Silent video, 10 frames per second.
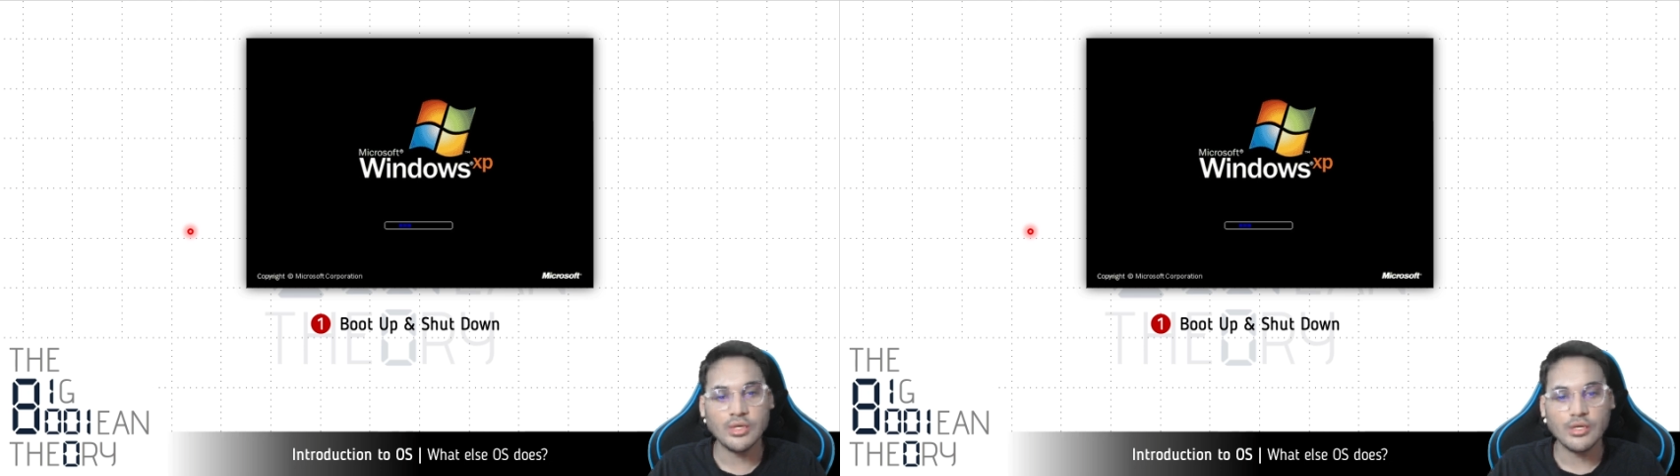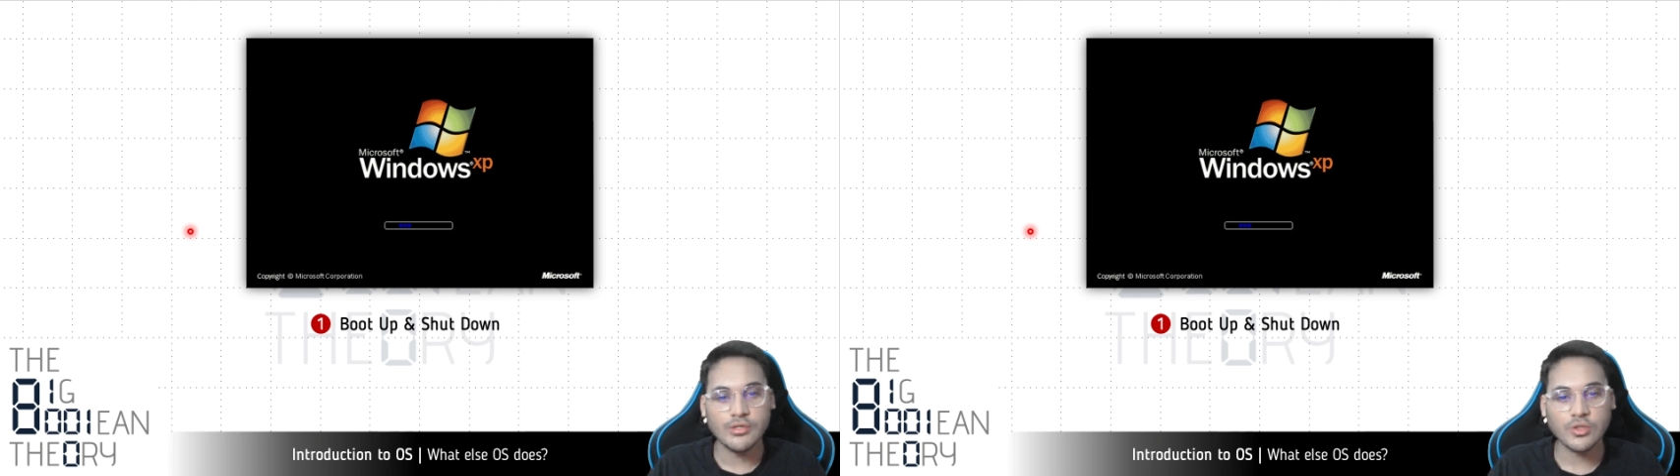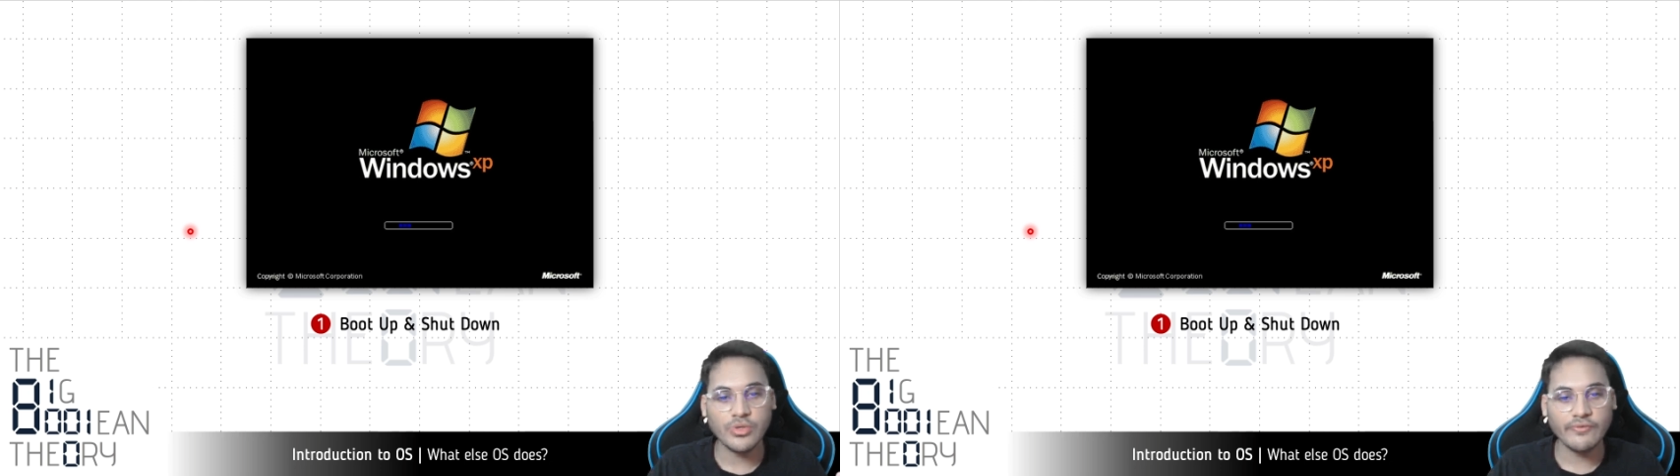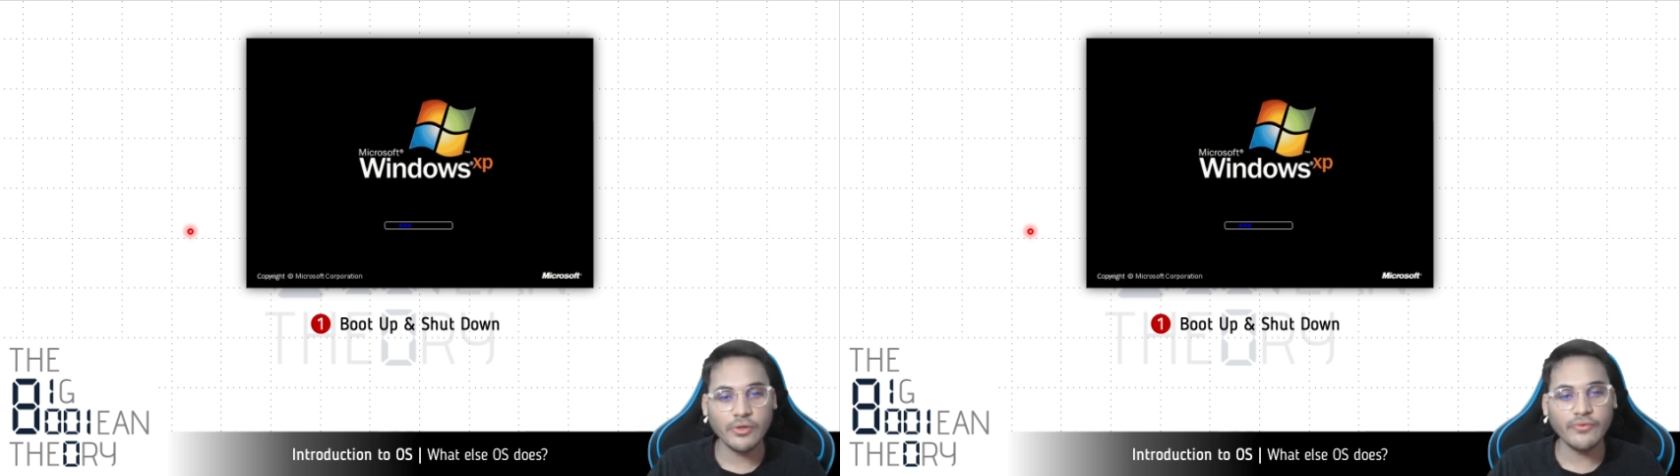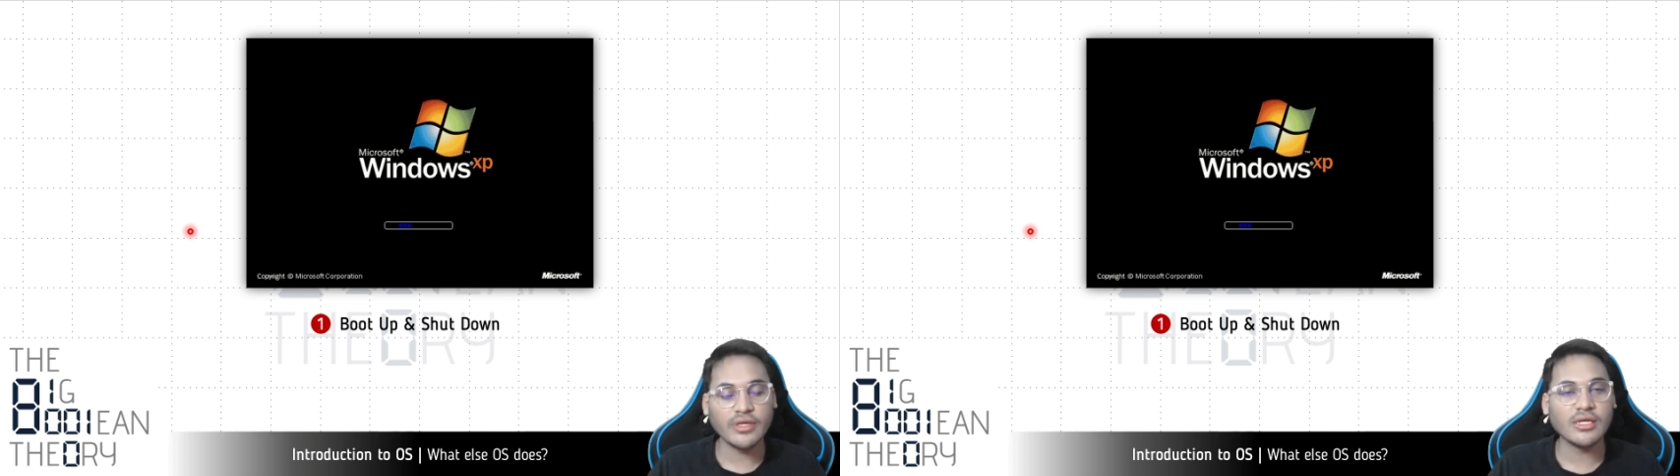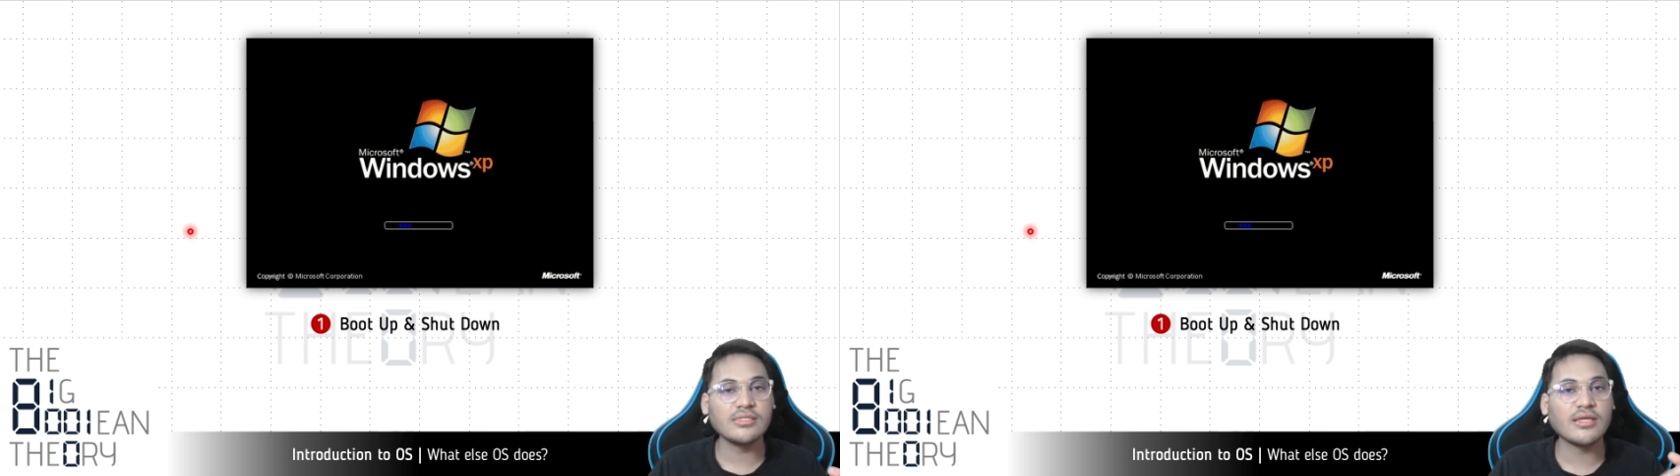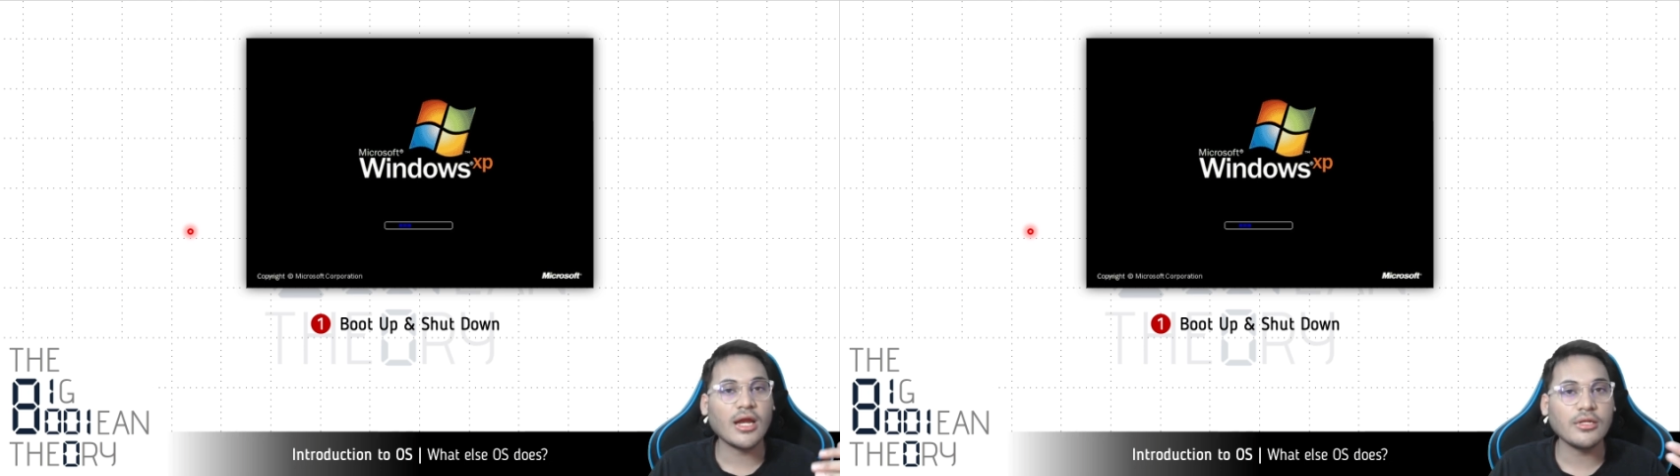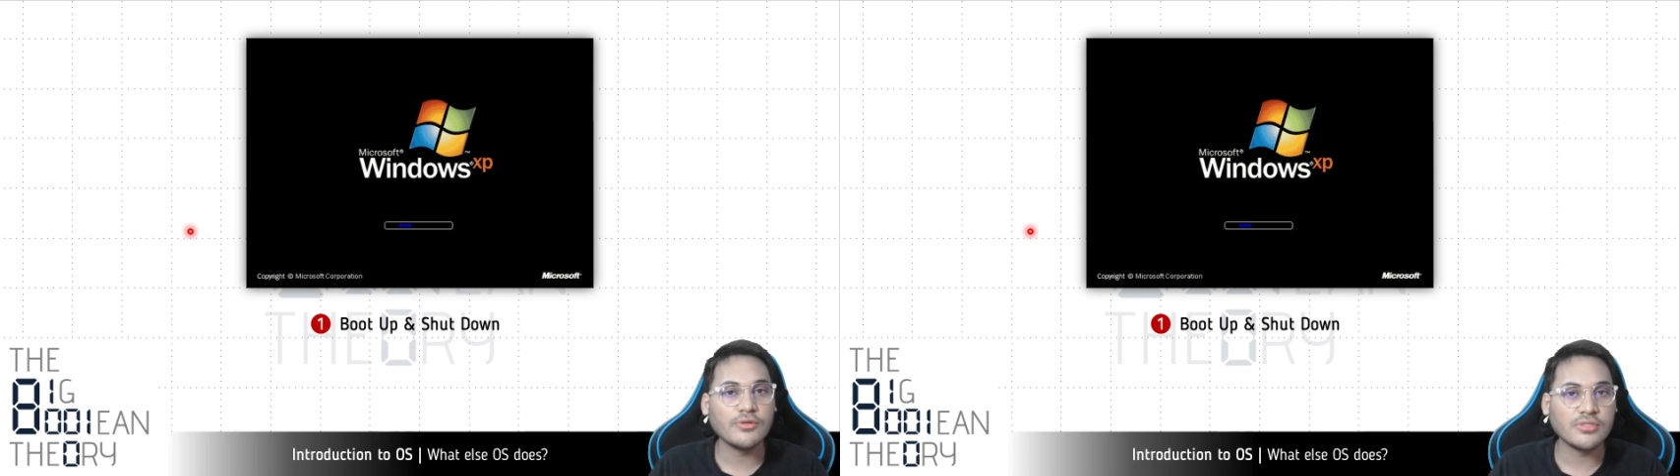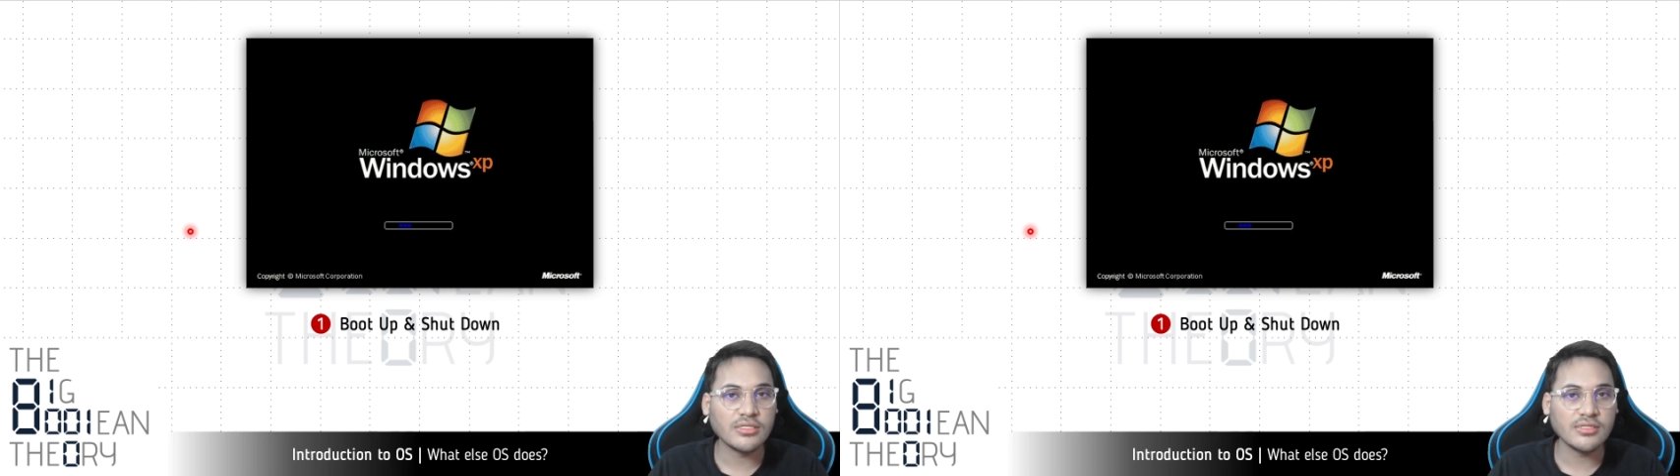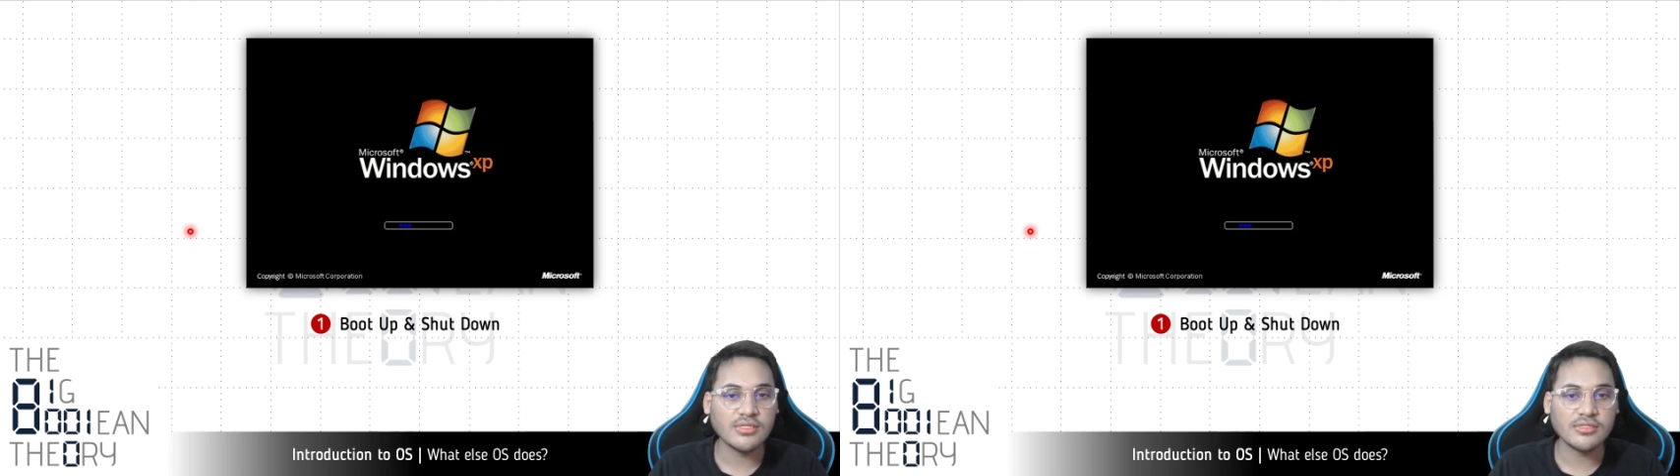So before we can start using
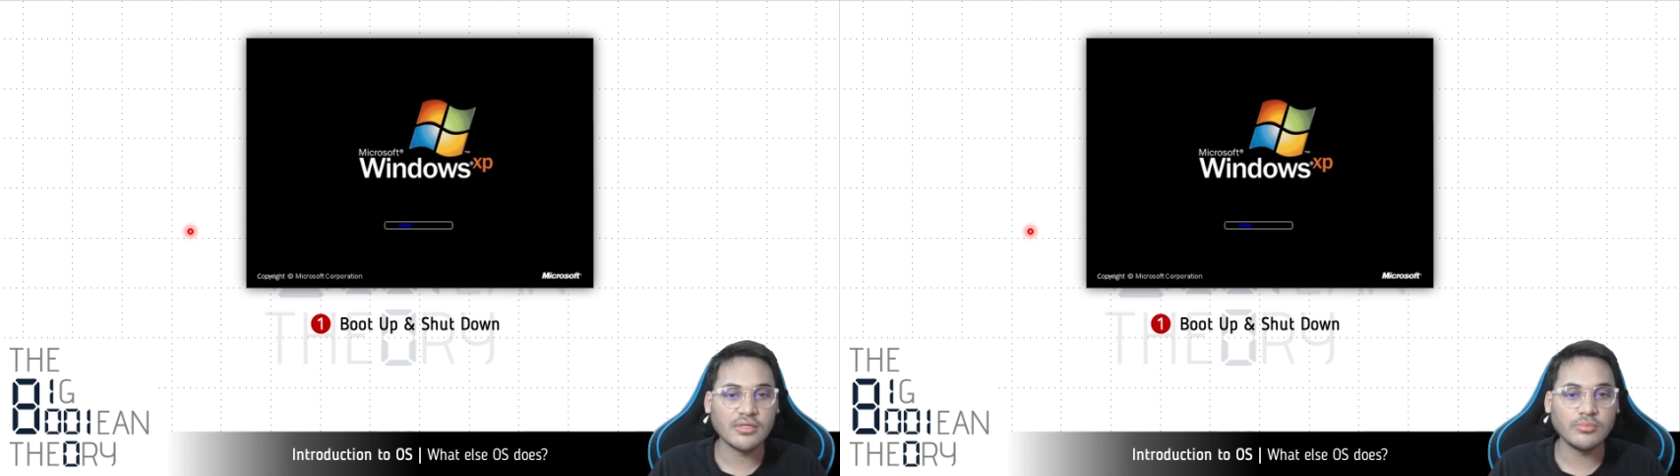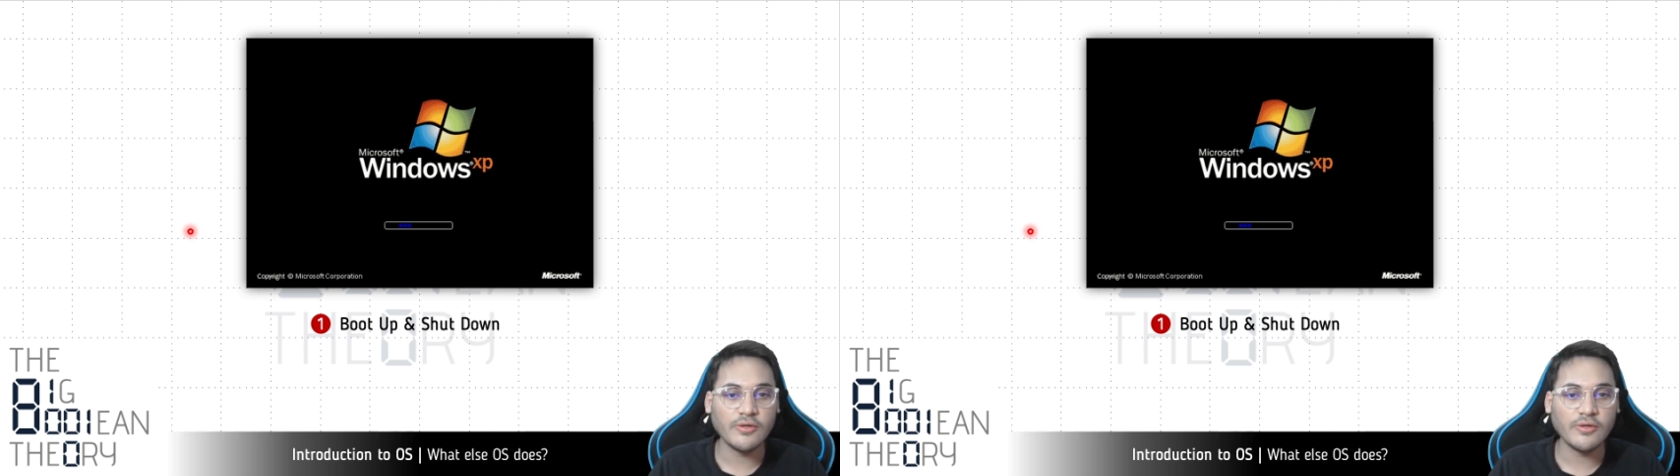the system,